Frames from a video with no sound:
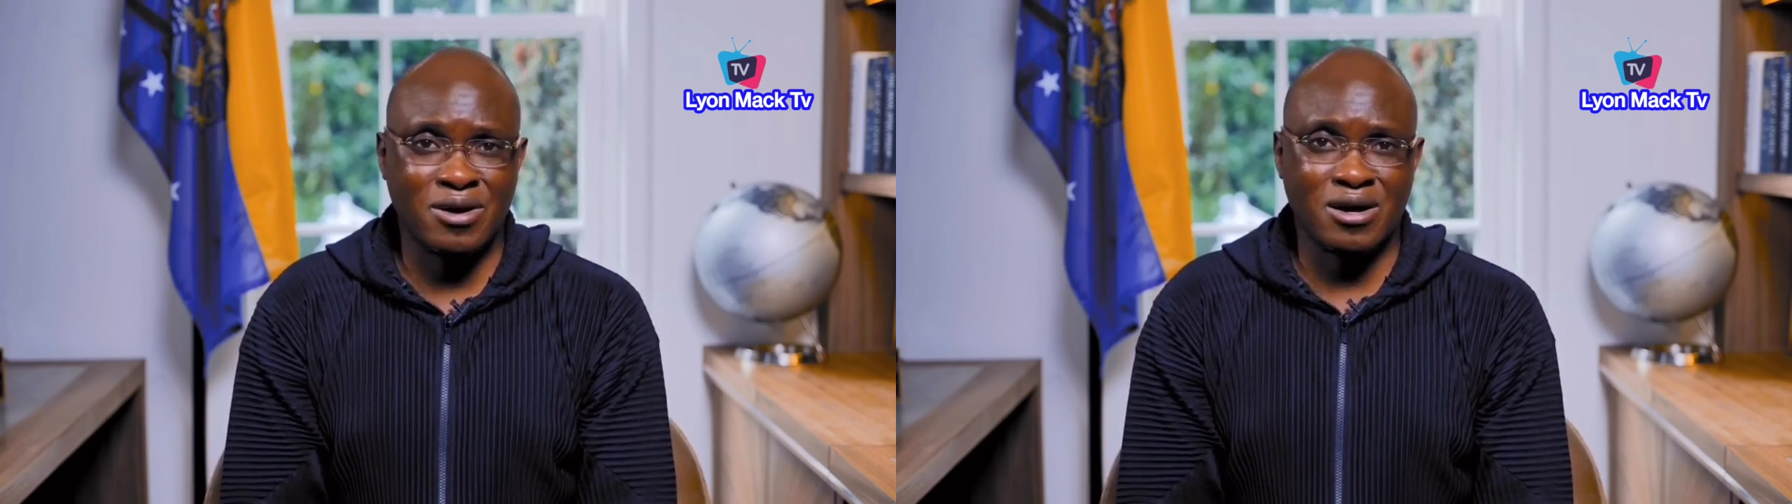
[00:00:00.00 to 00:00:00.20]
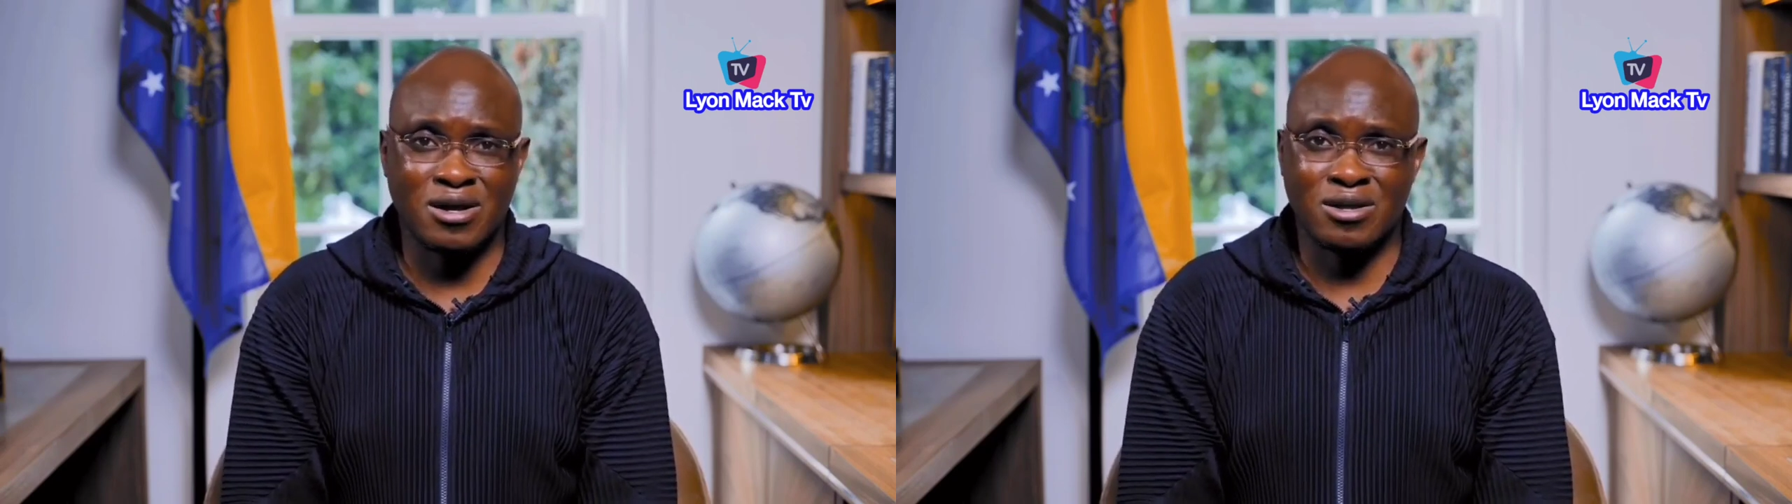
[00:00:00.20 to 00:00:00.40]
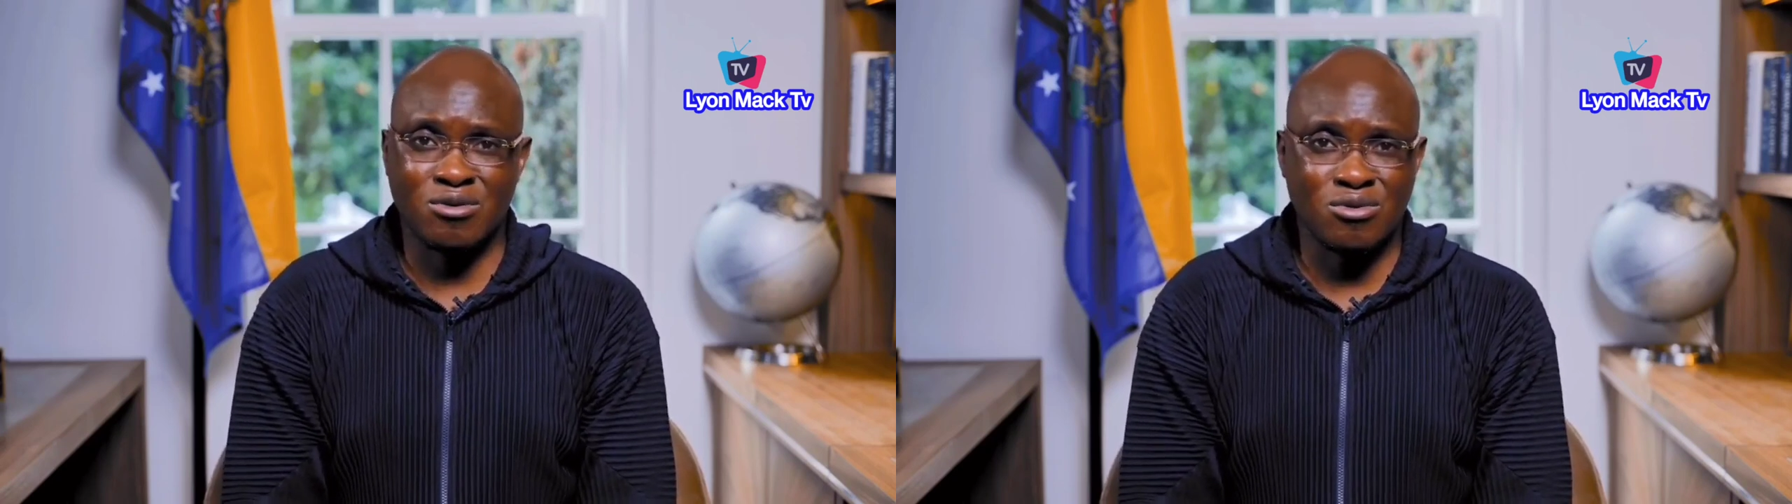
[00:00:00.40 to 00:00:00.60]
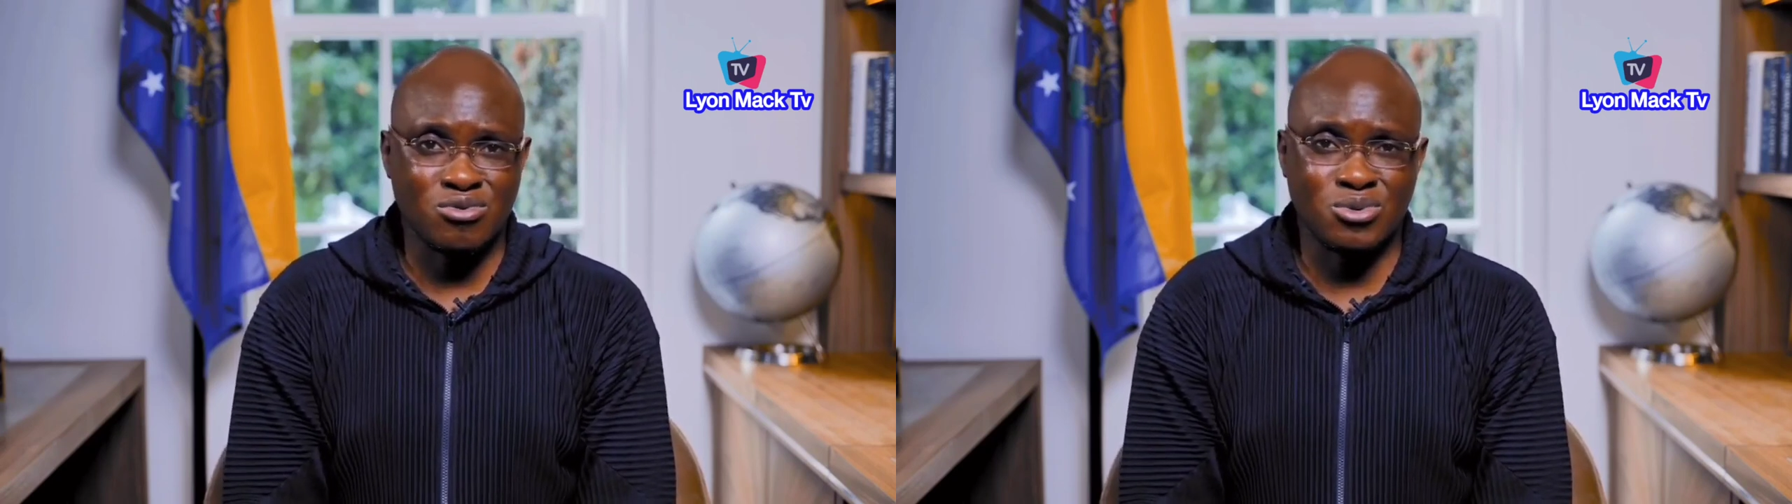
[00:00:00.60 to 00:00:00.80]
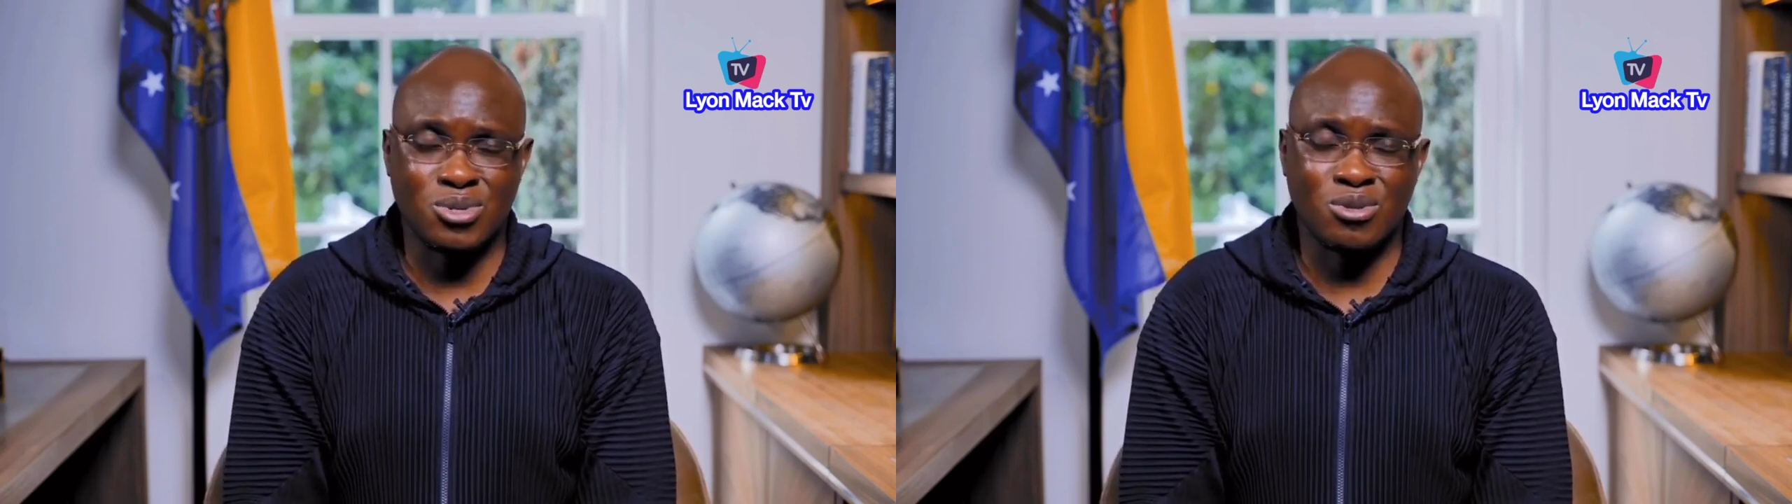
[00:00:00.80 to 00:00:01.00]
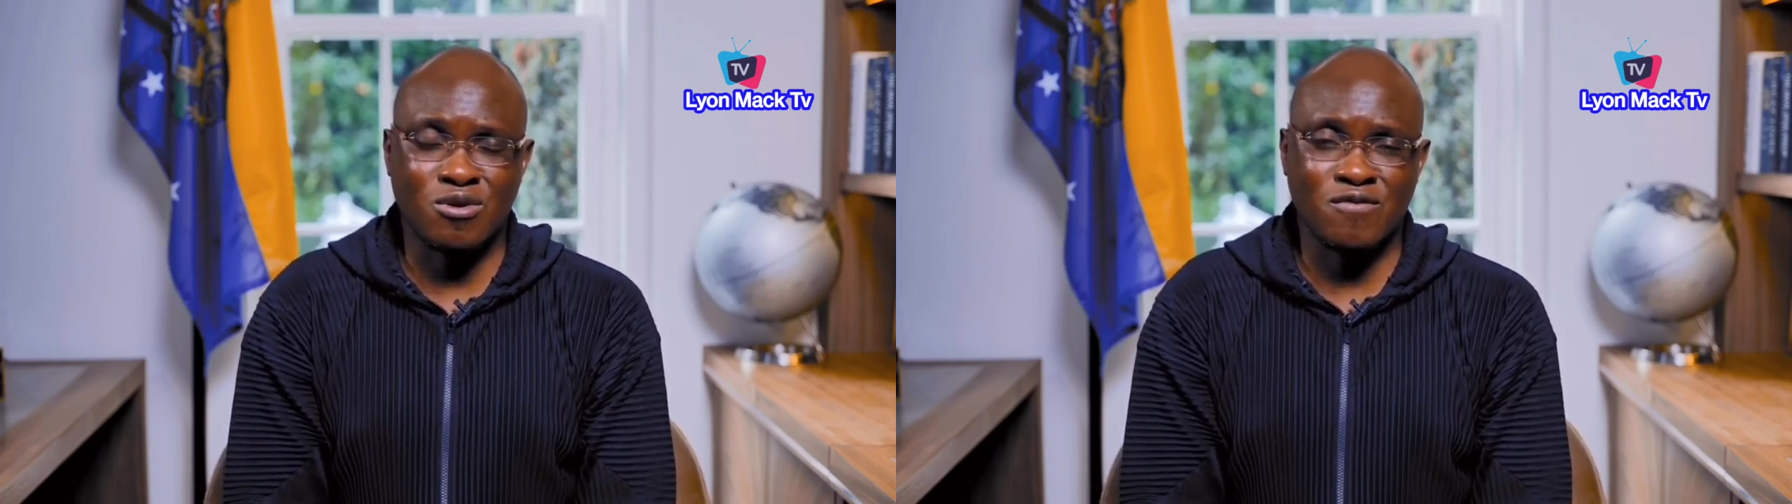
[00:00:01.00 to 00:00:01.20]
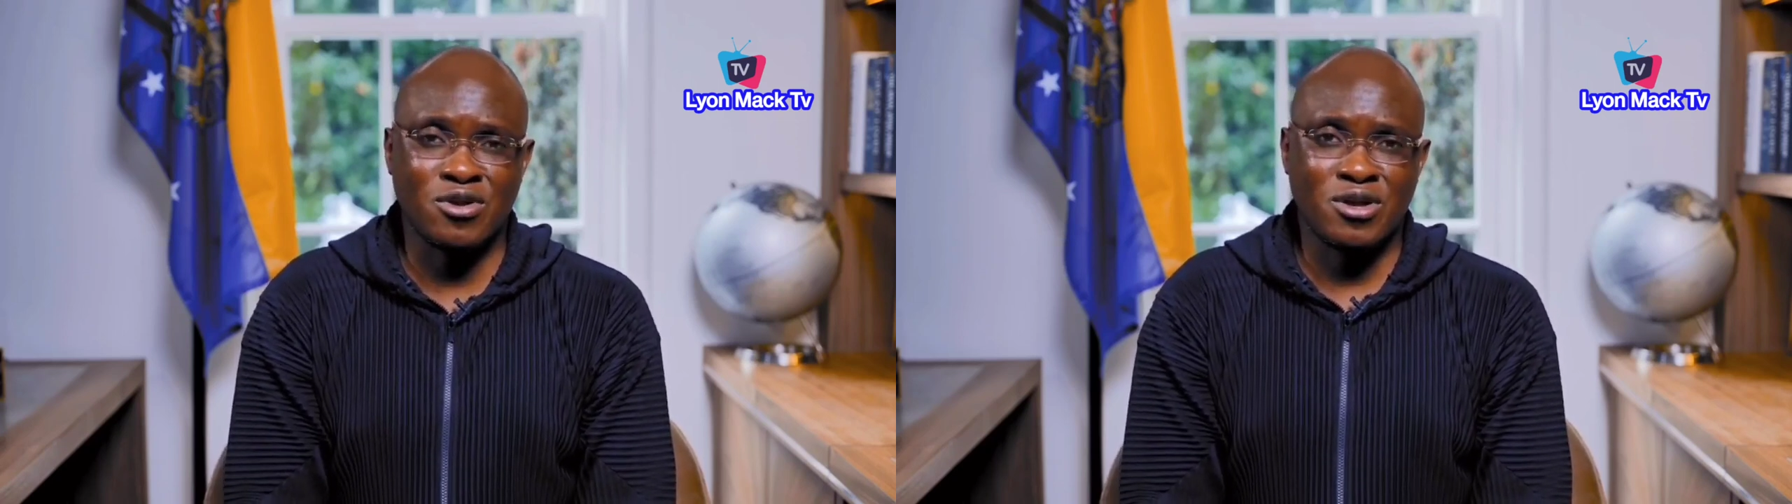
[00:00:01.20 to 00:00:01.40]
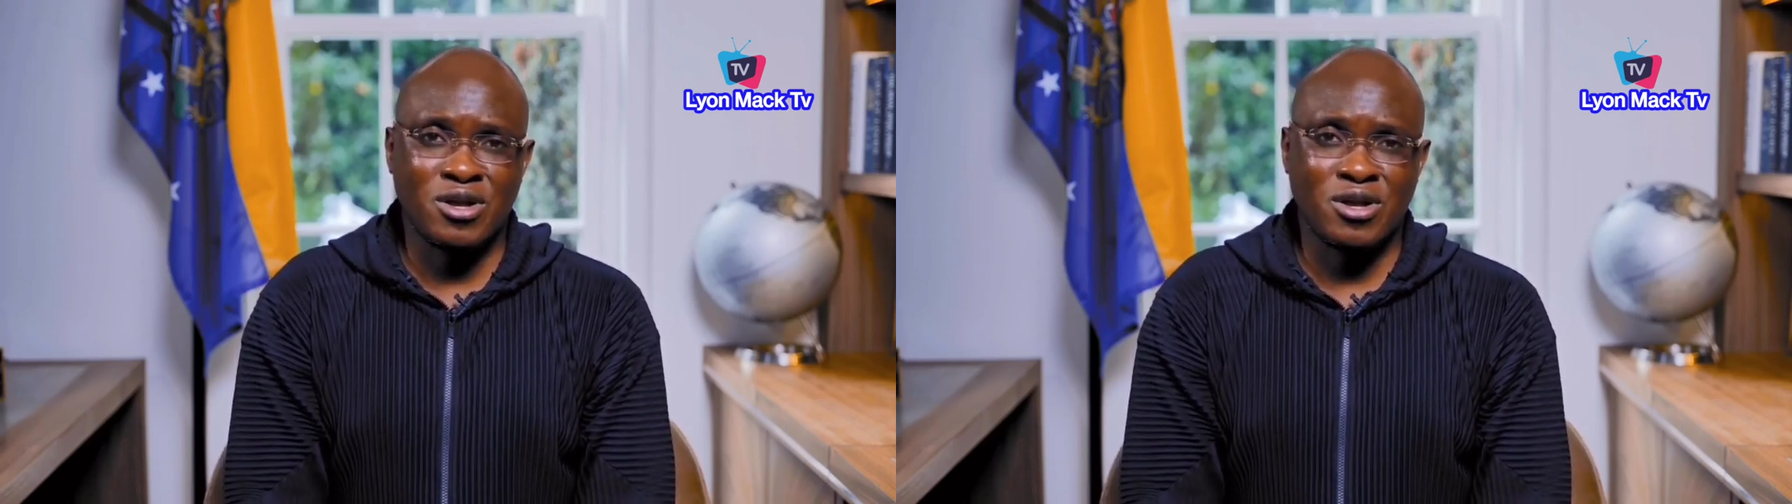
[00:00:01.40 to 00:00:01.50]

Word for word: back and all those stuff.